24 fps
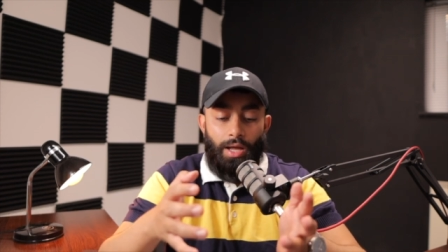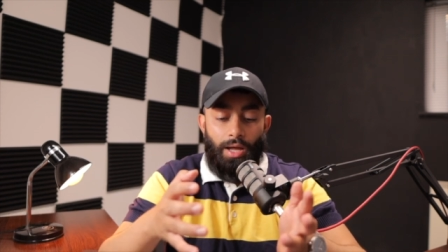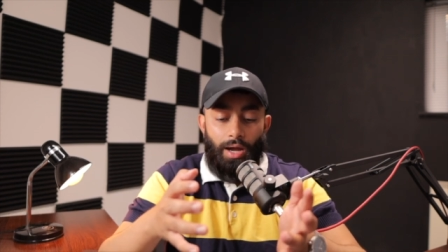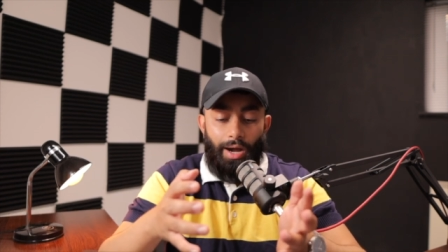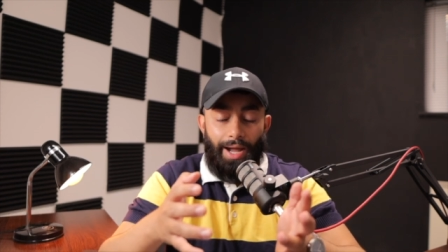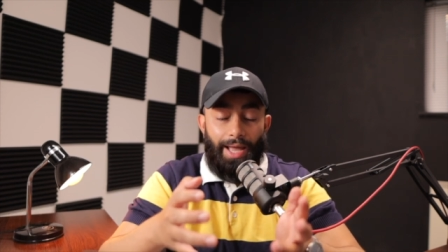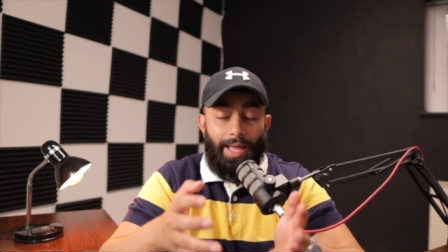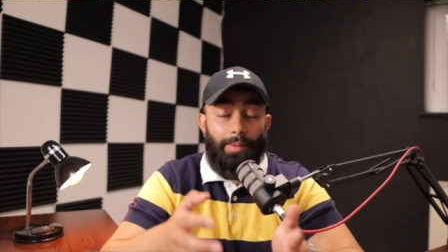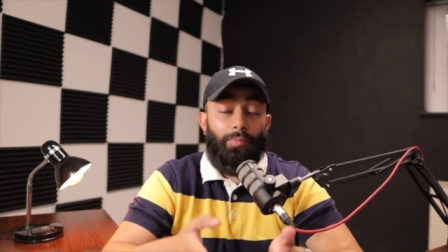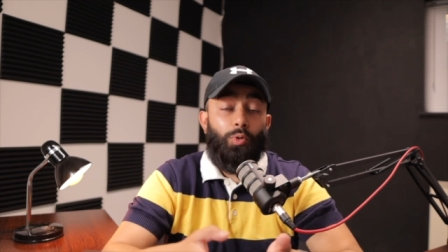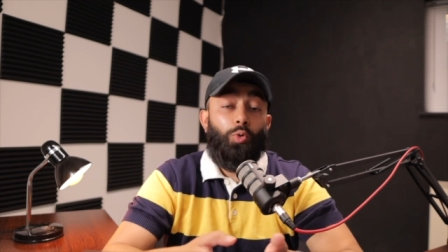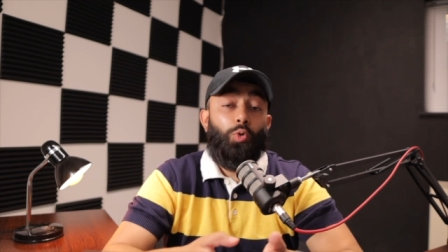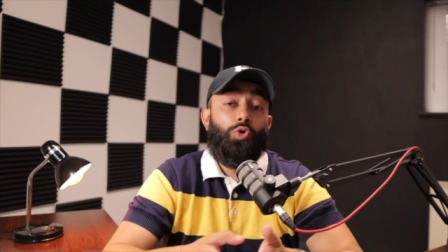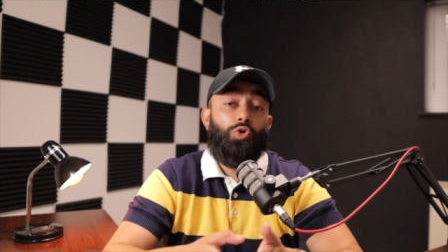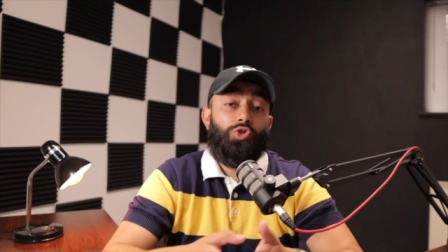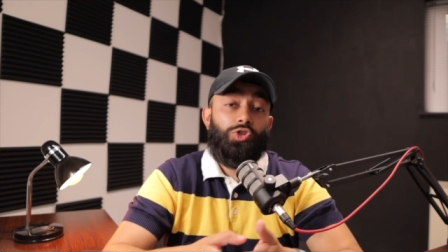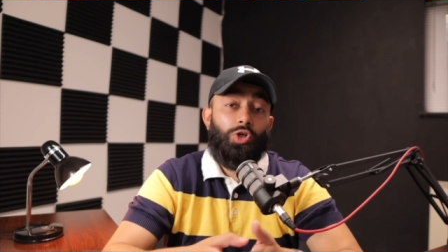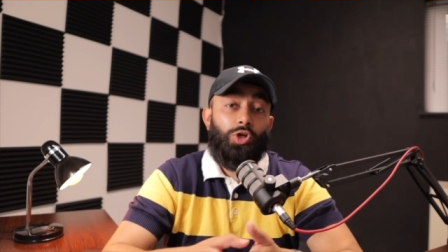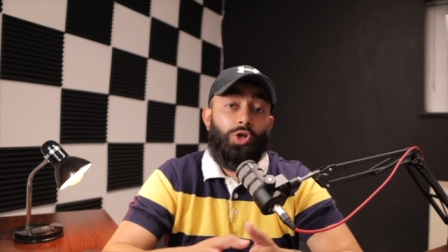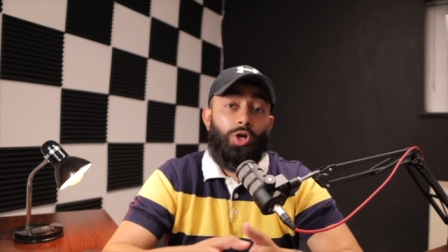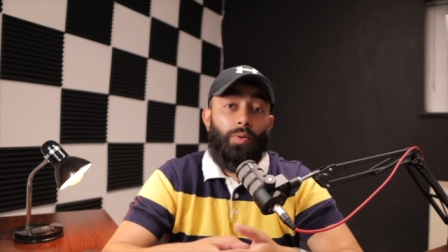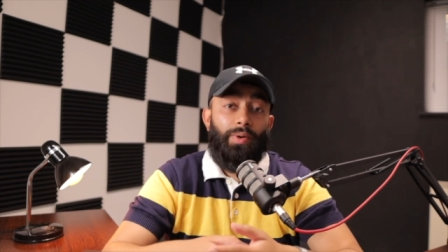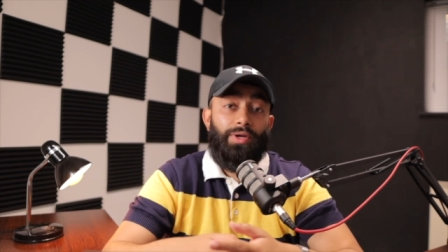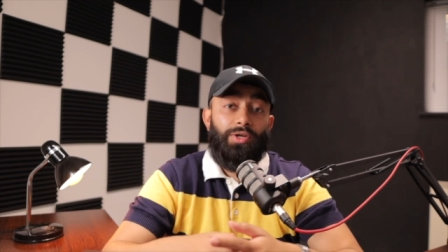I am also
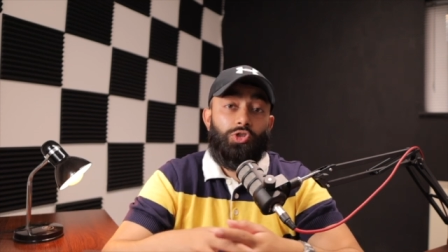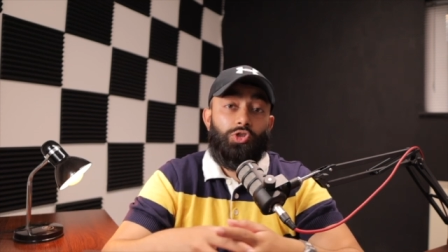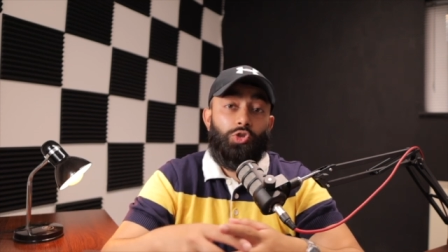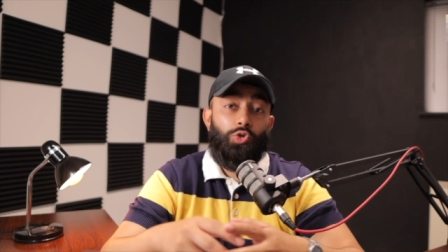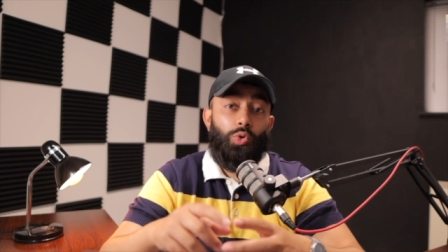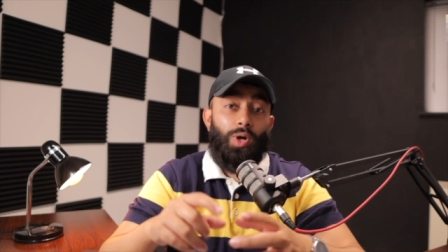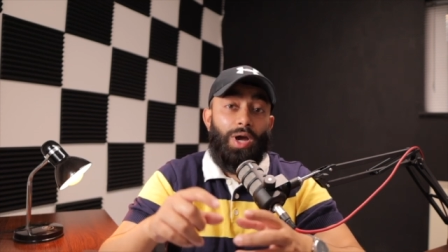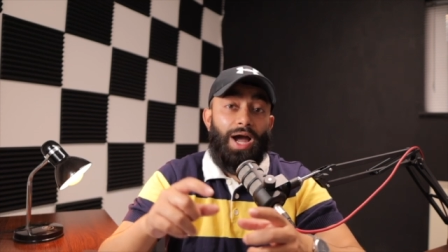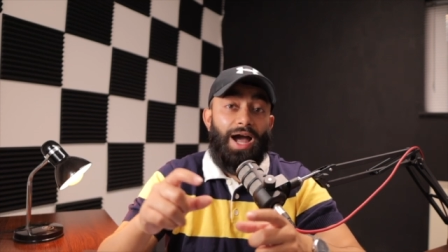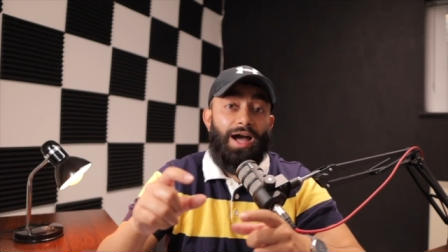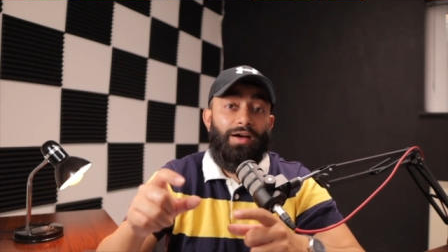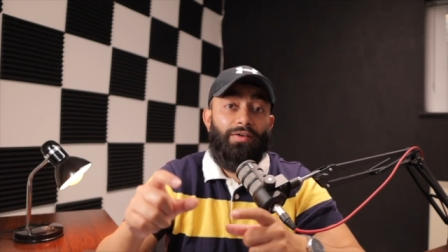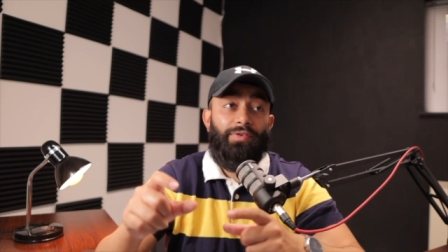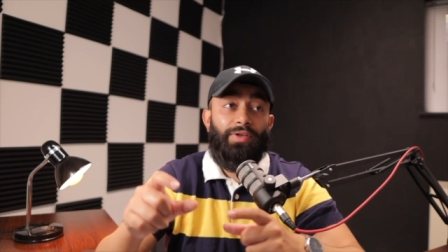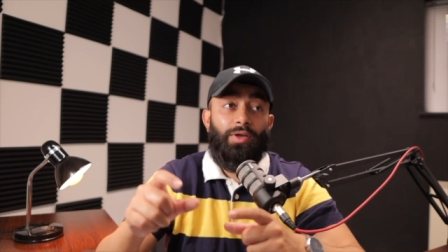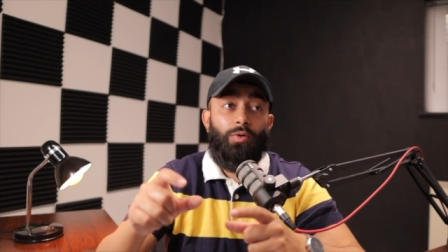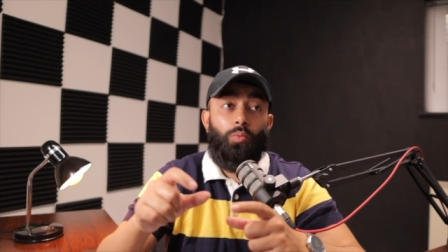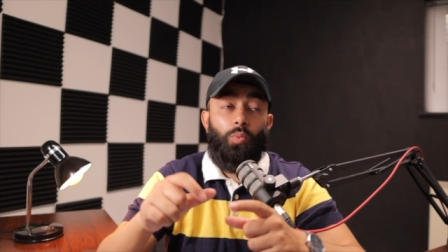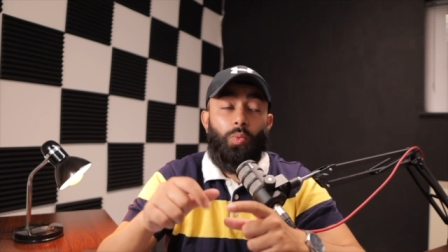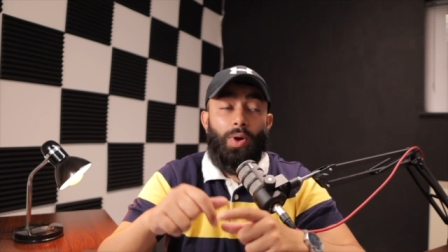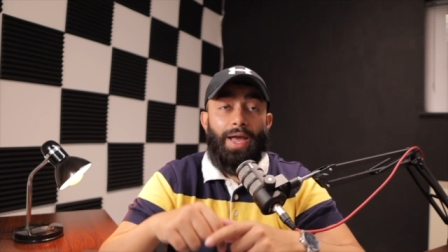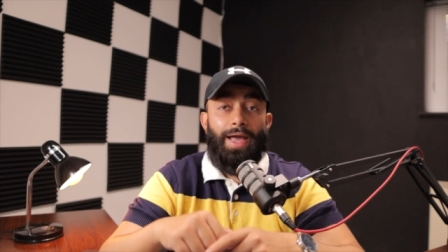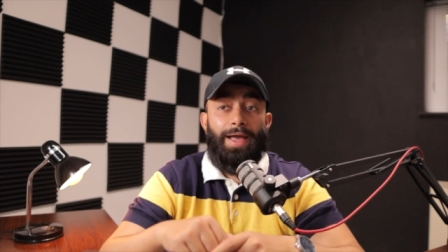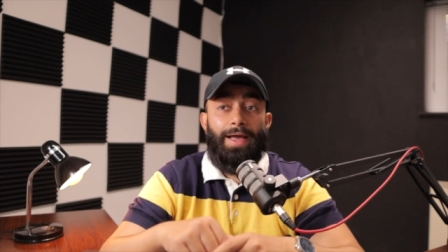going to have it
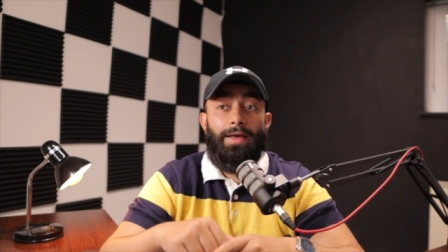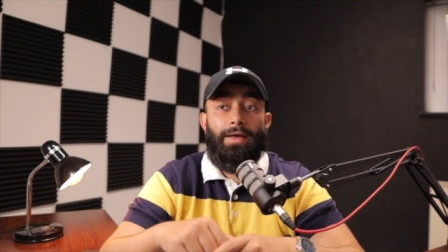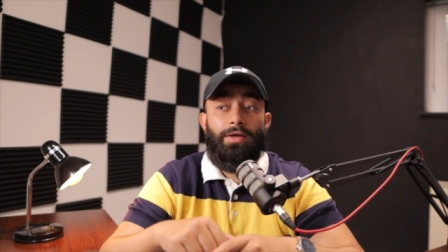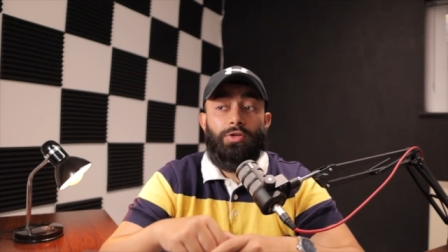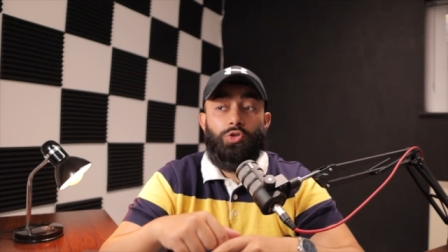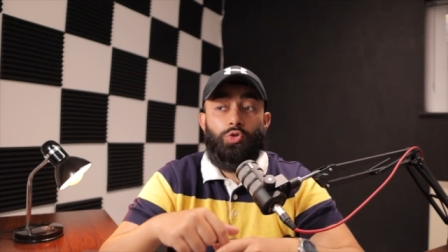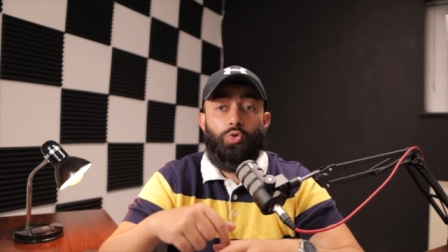where